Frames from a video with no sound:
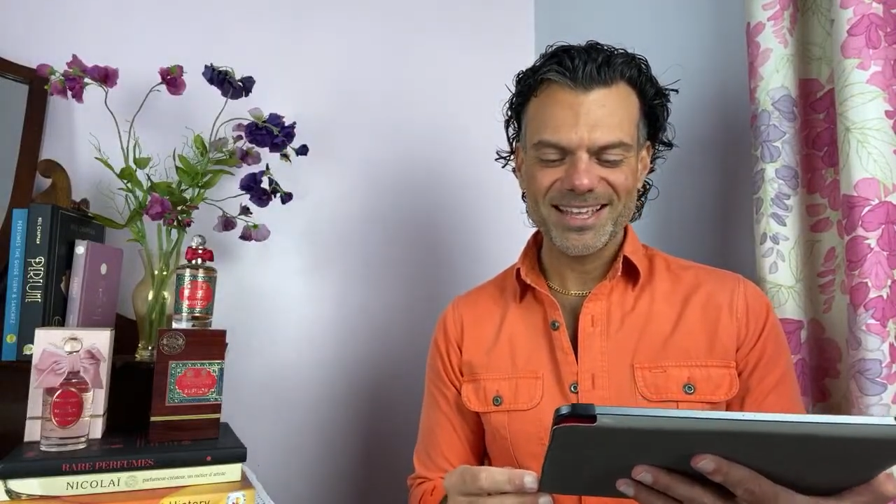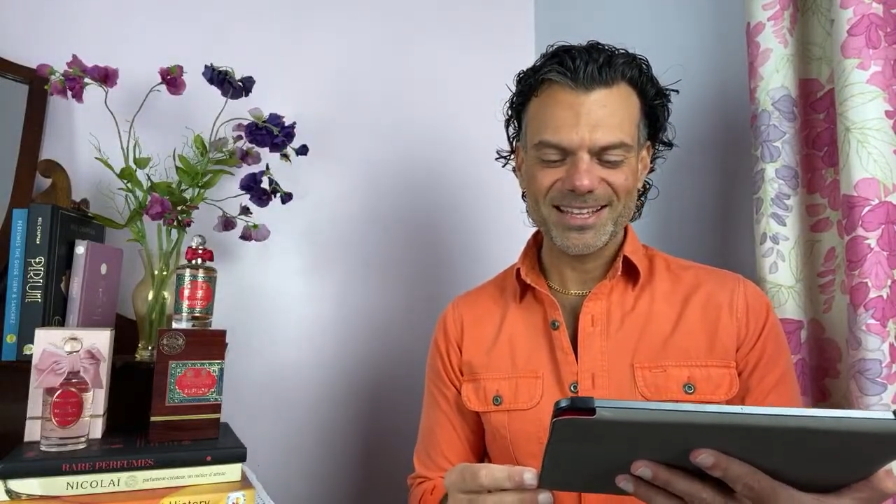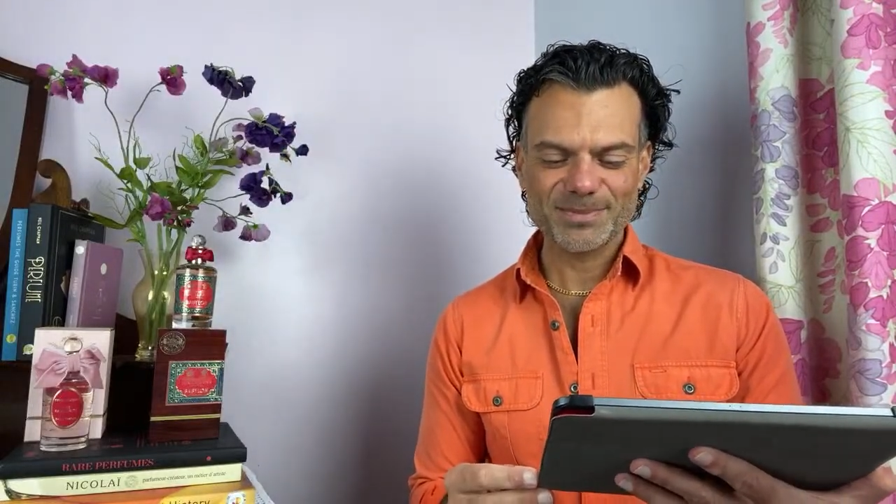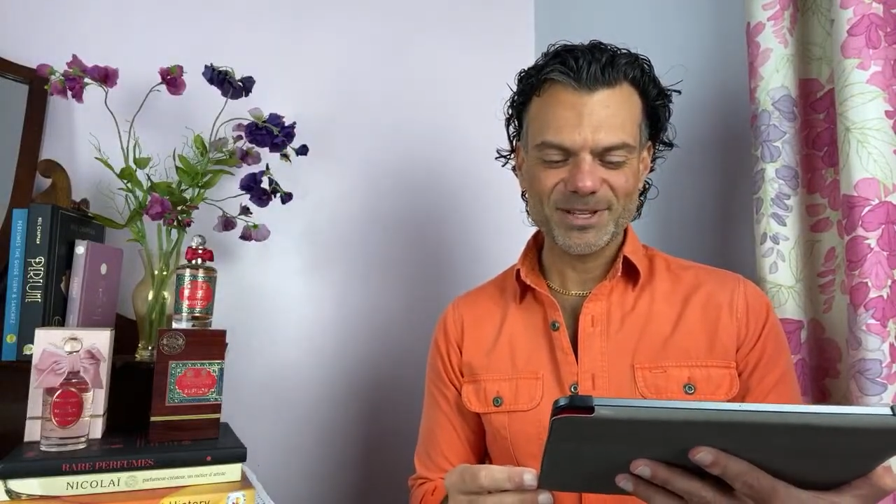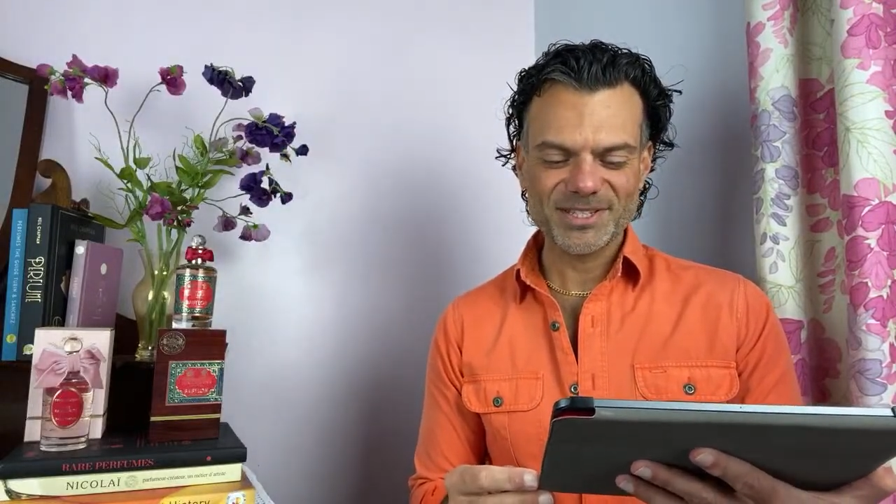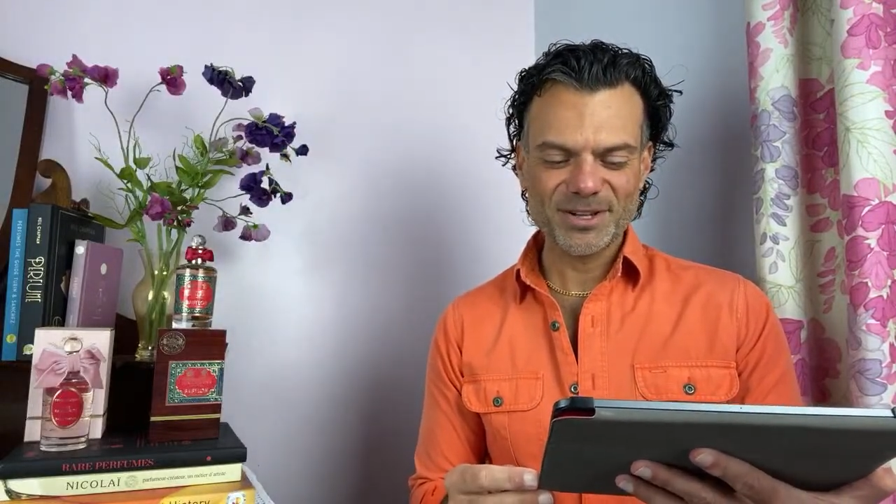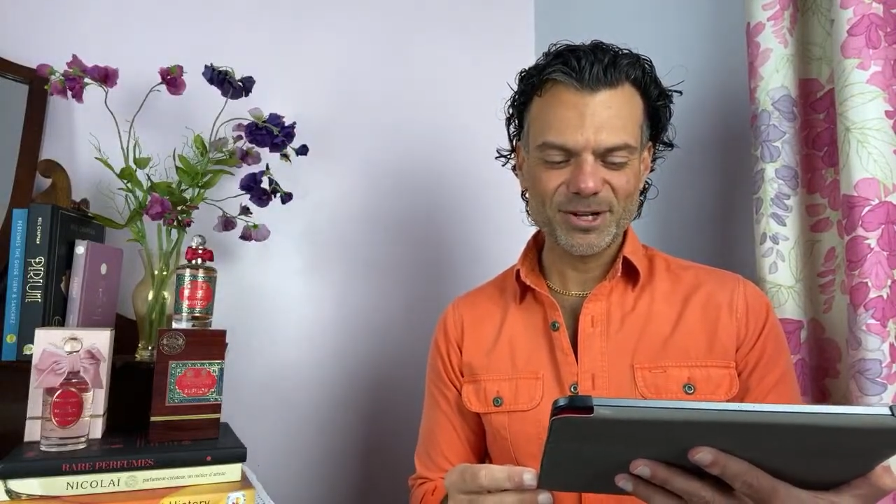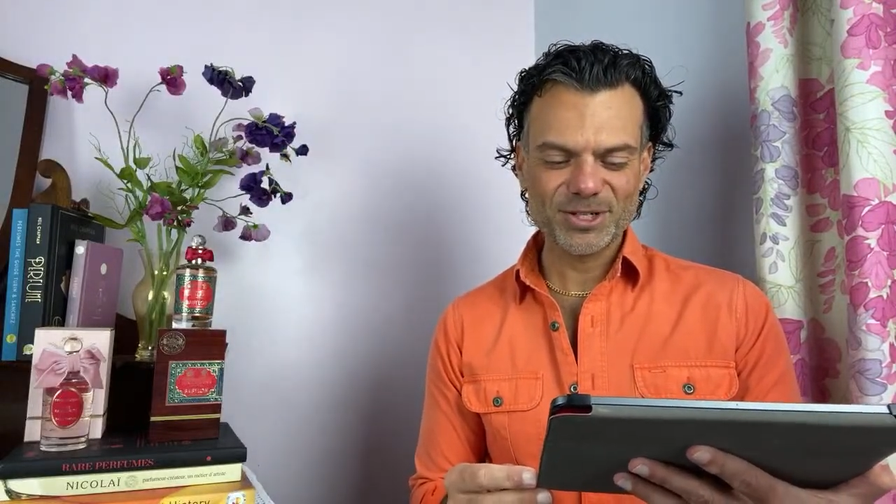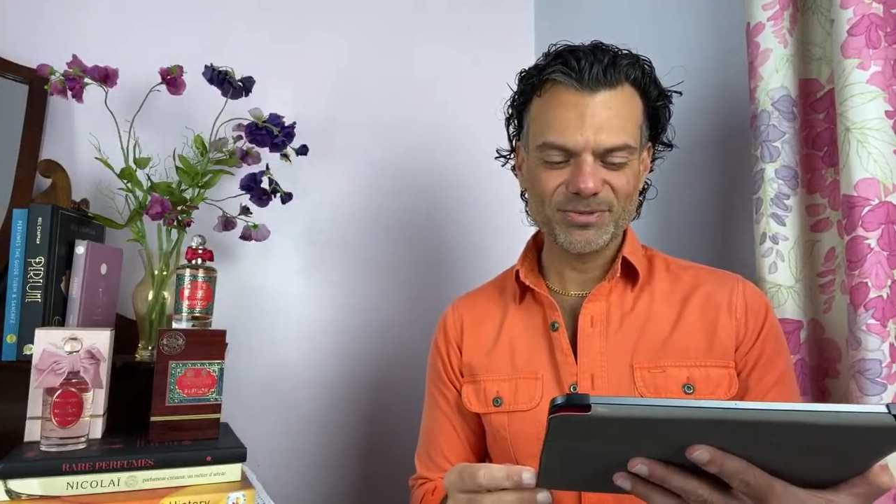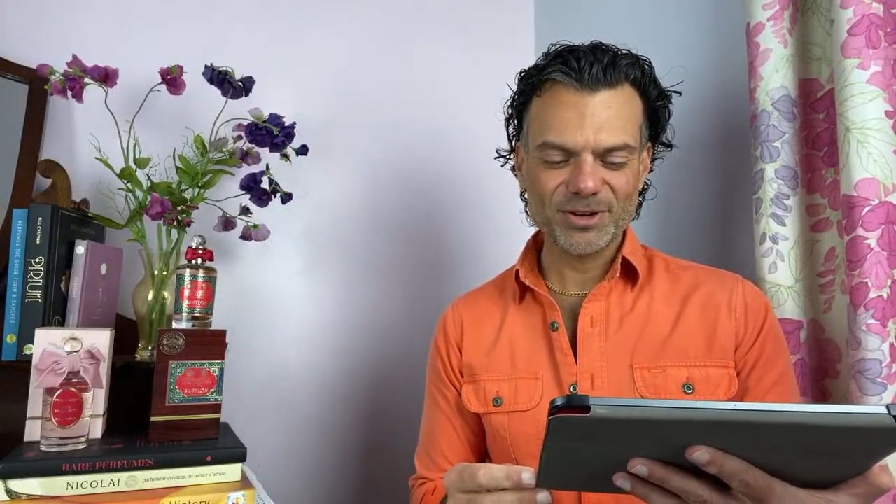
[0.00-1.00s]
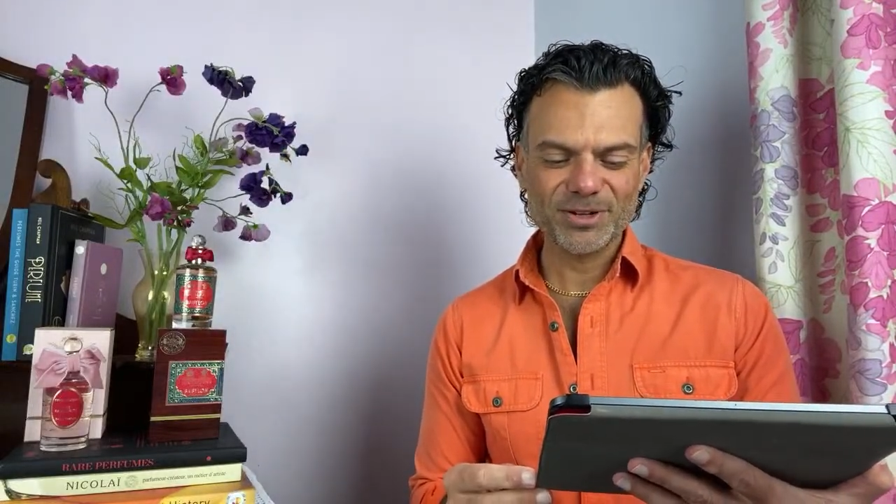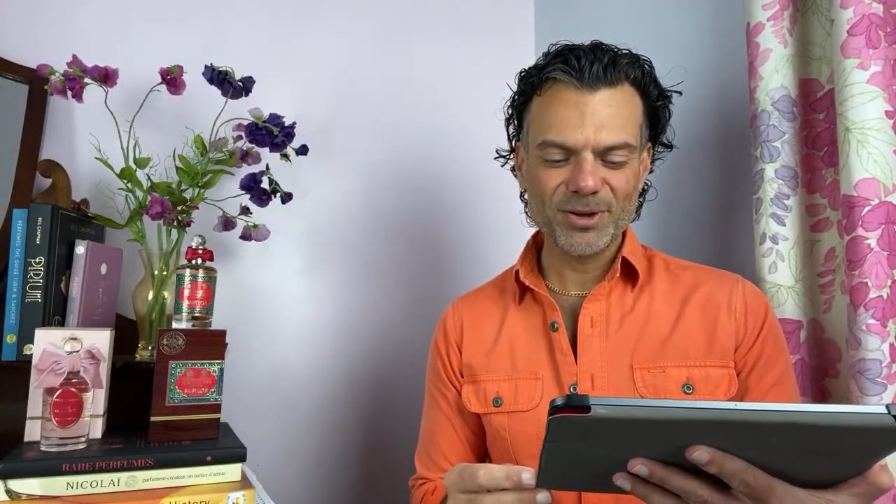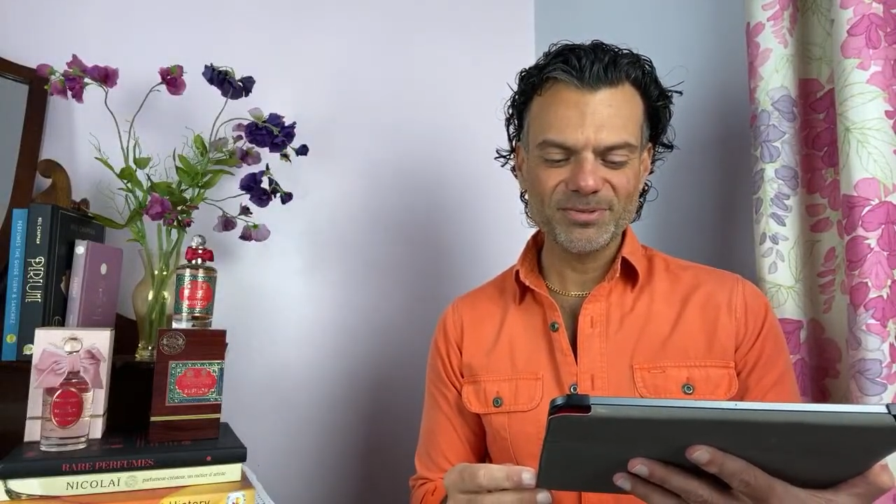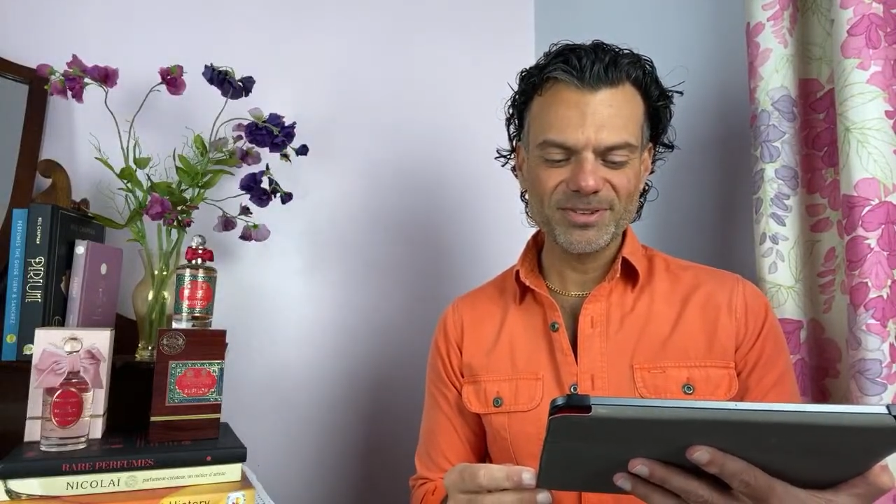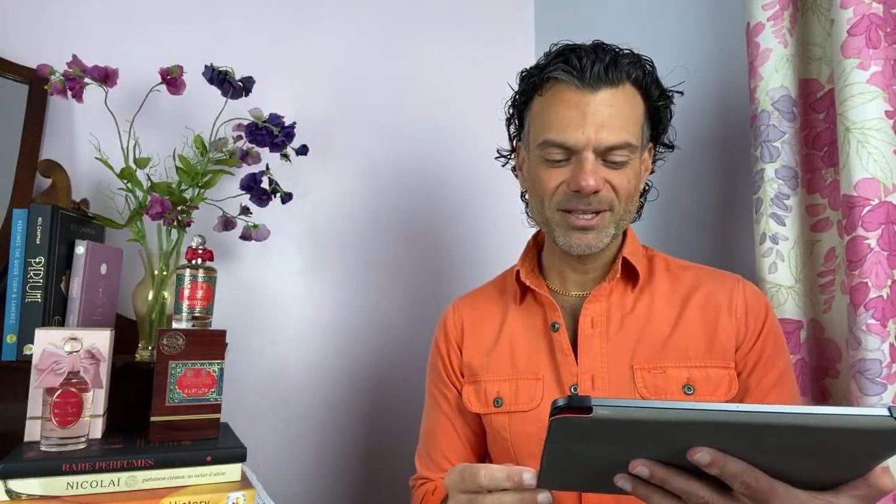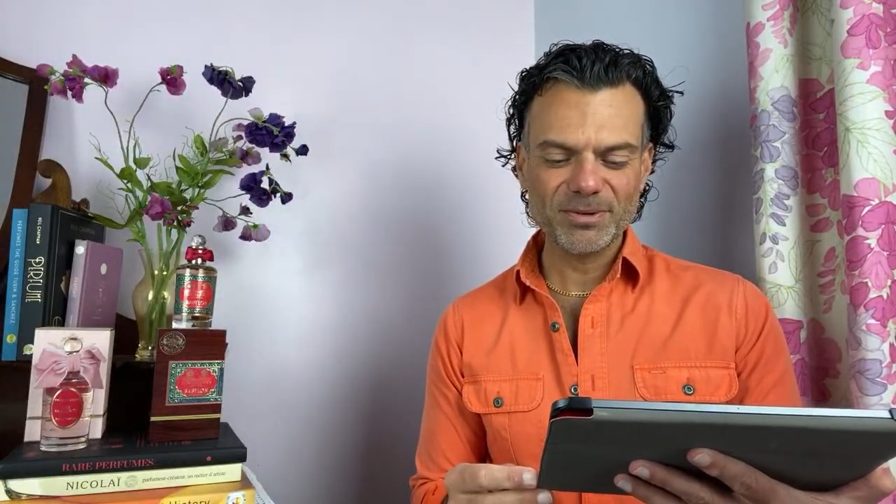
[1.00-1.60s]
as my search for a Granville